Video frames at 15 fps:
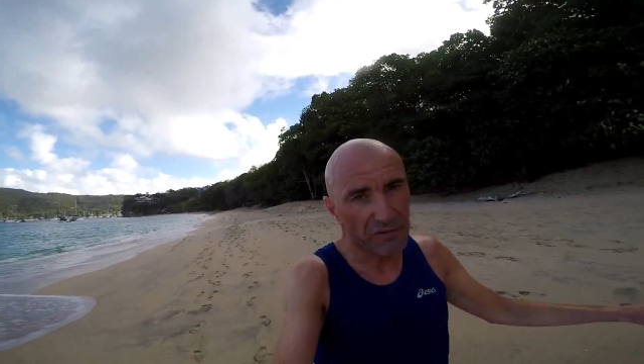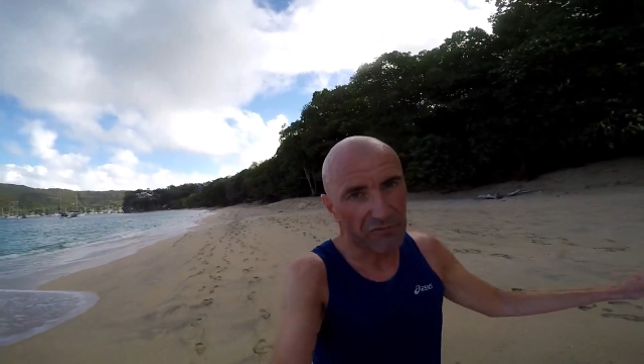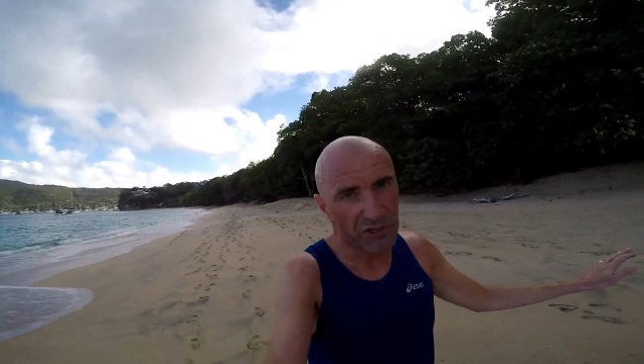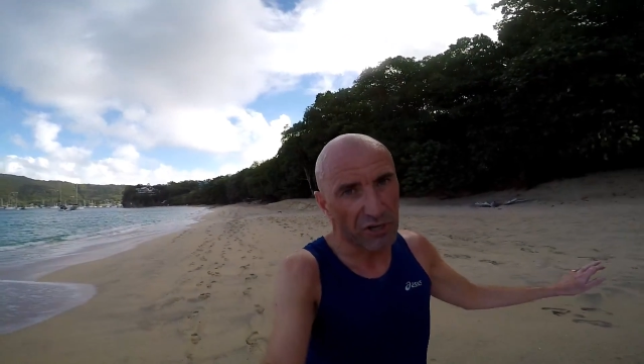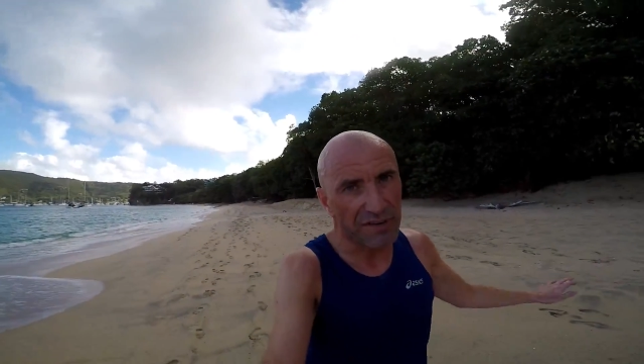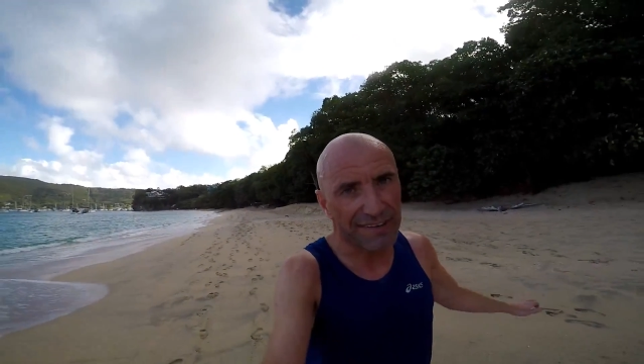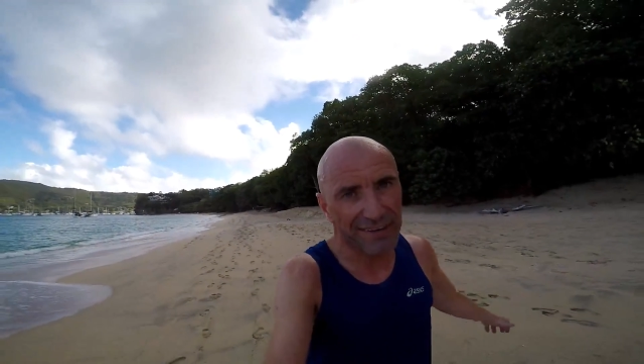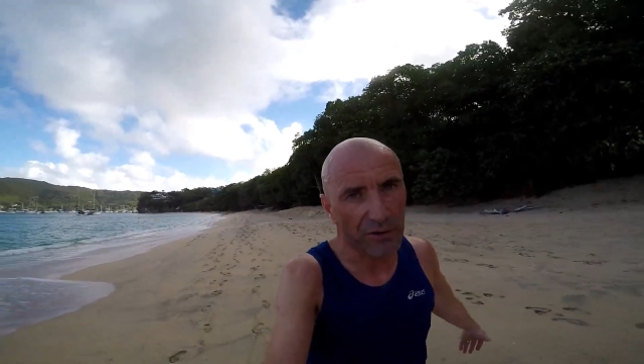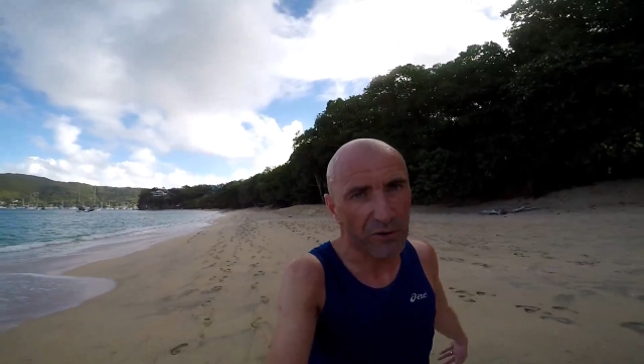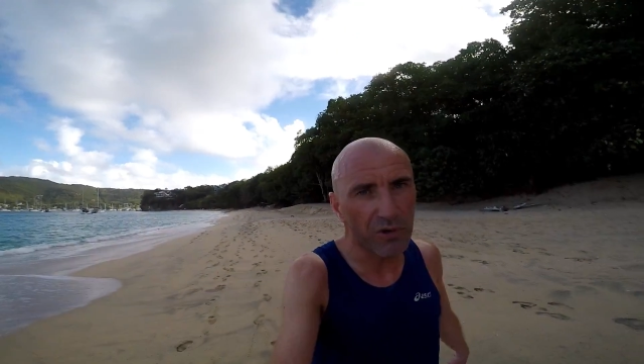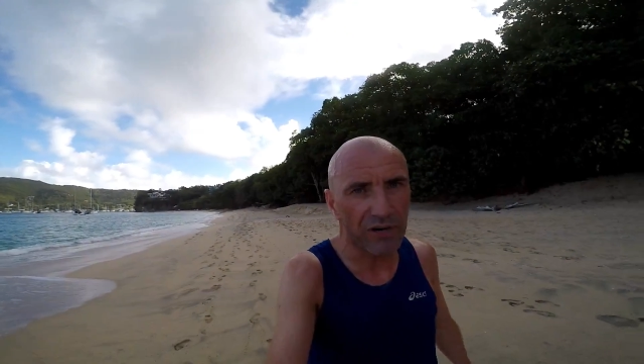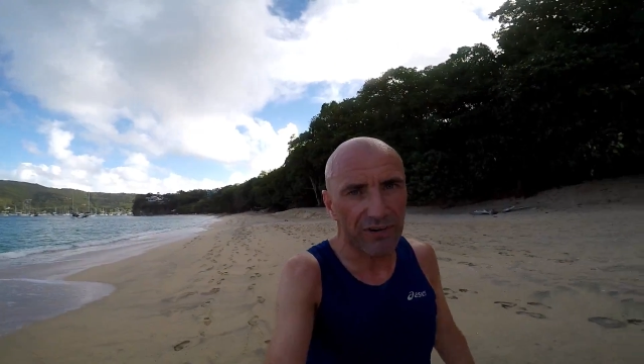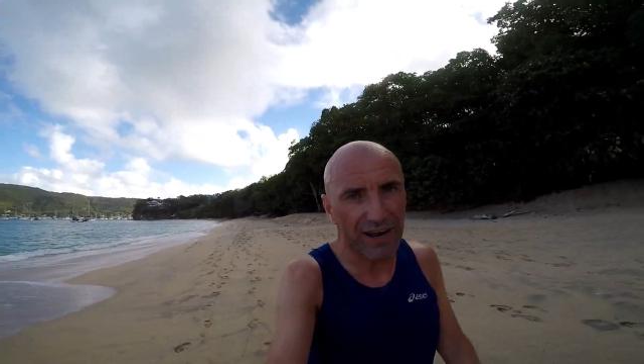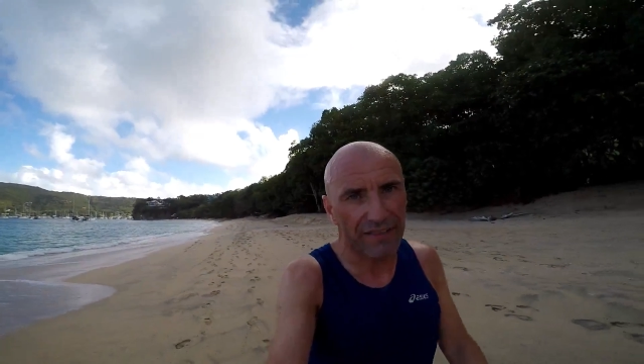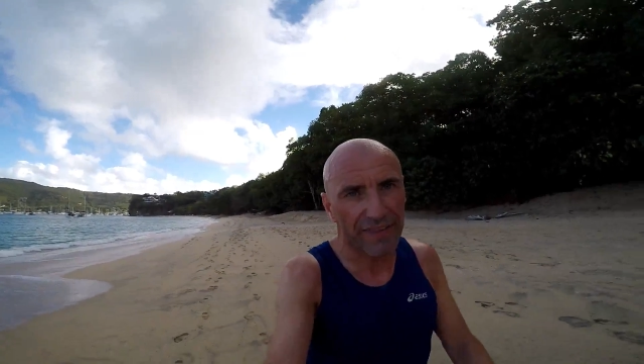routes all
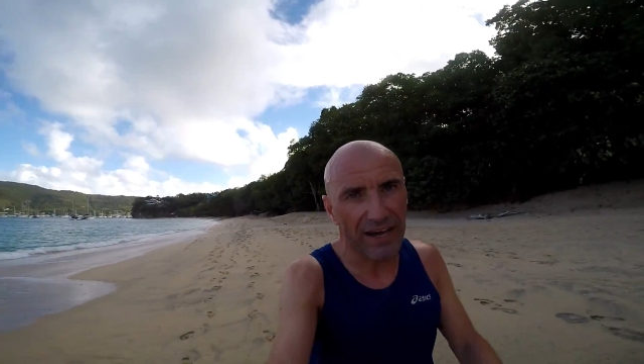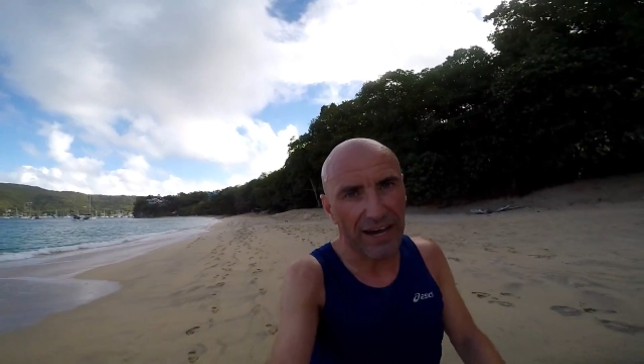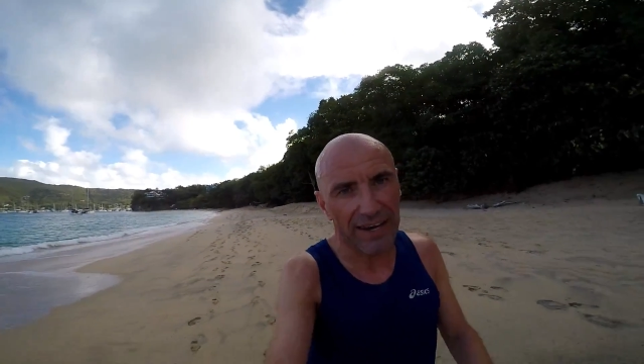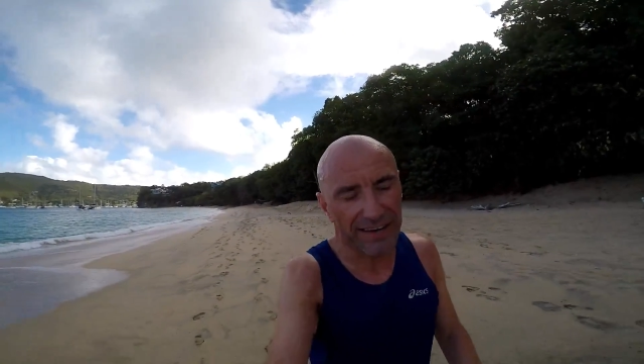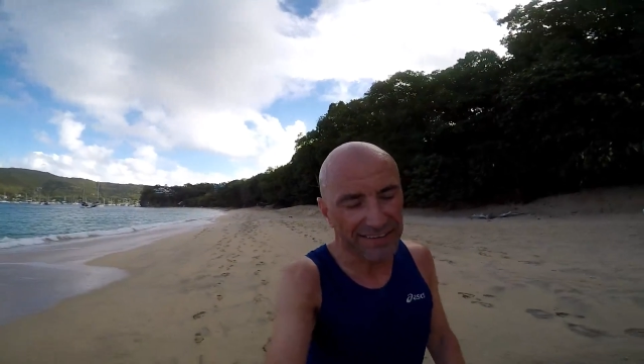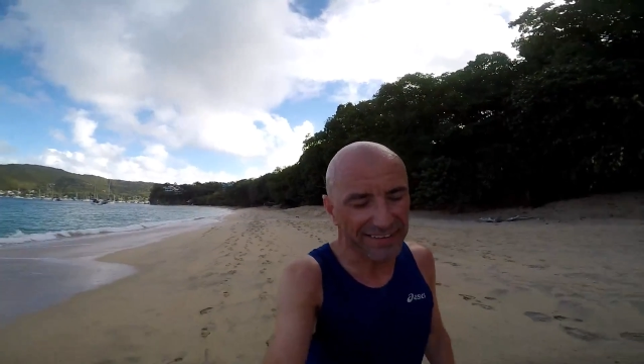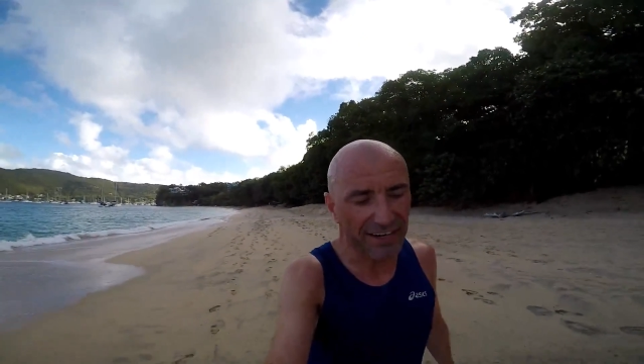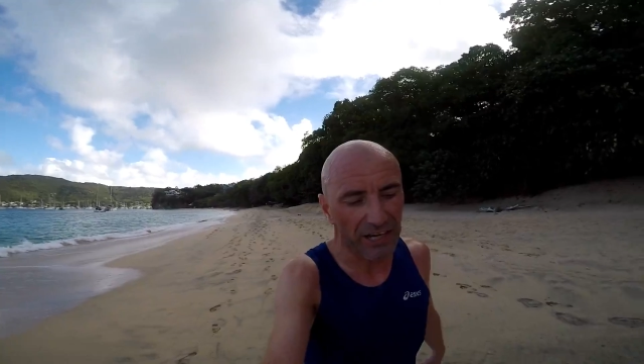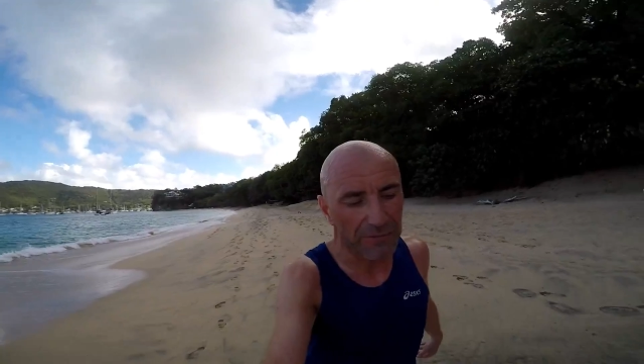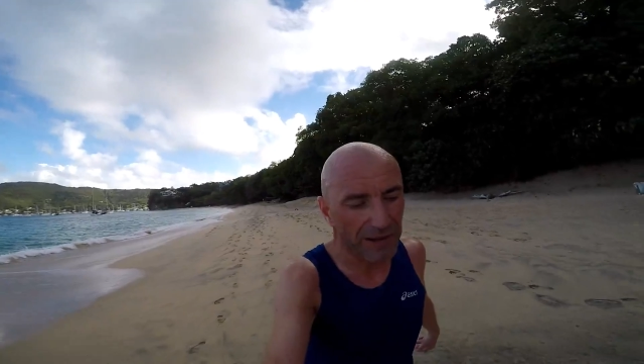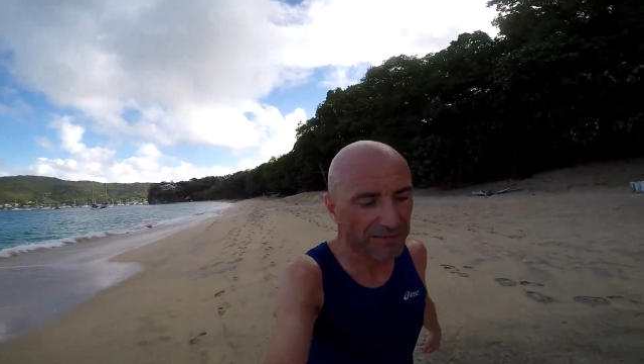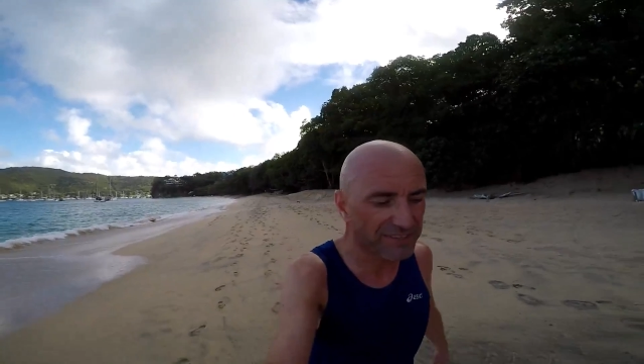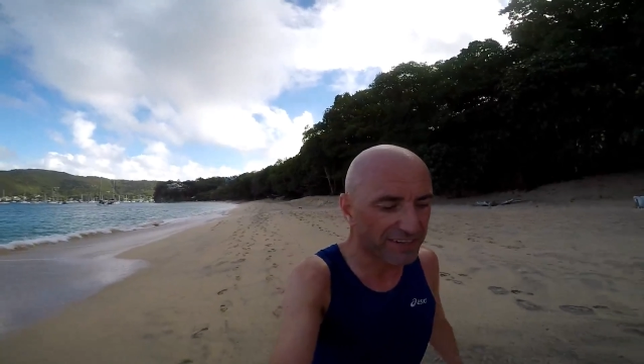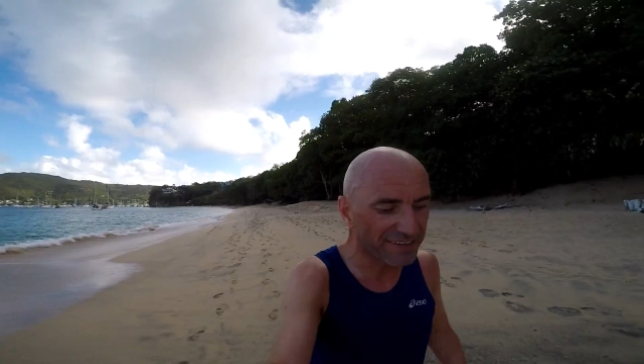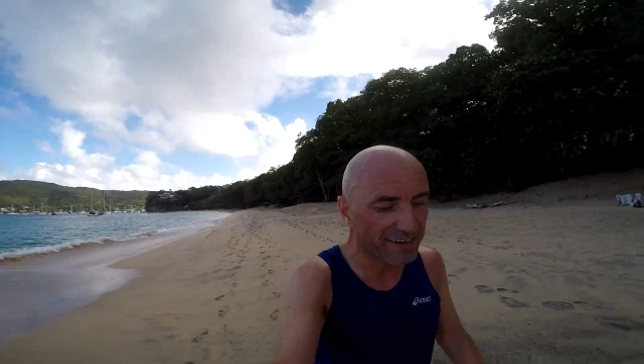around the island, so you'll be able
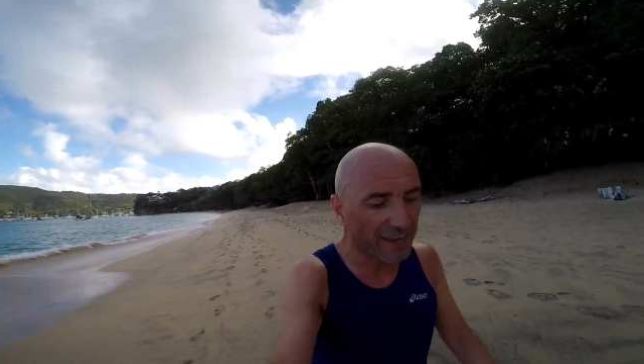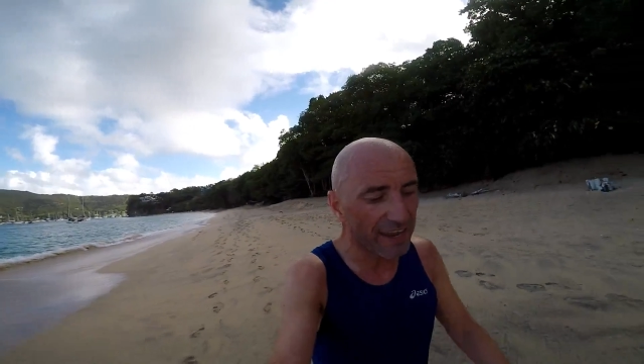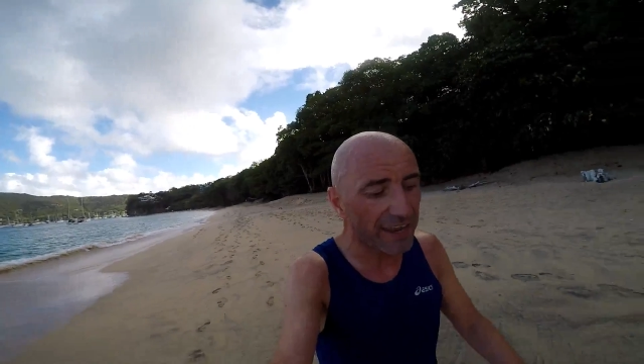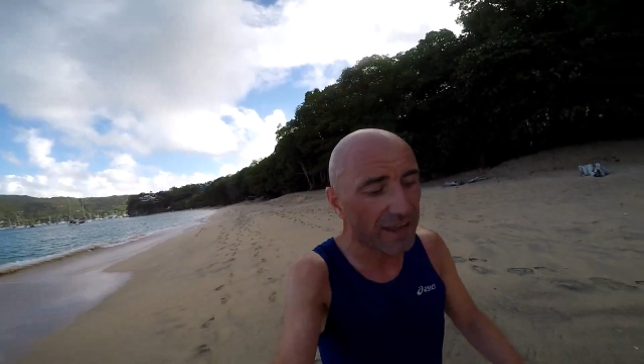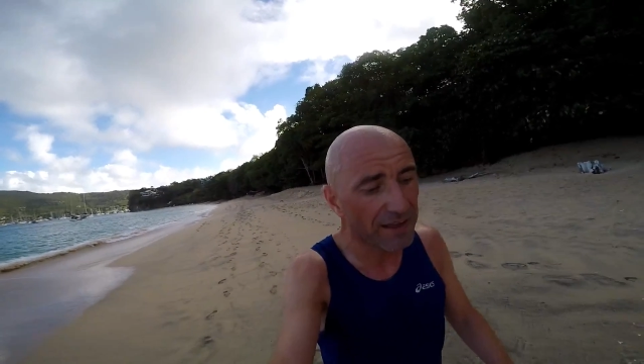to see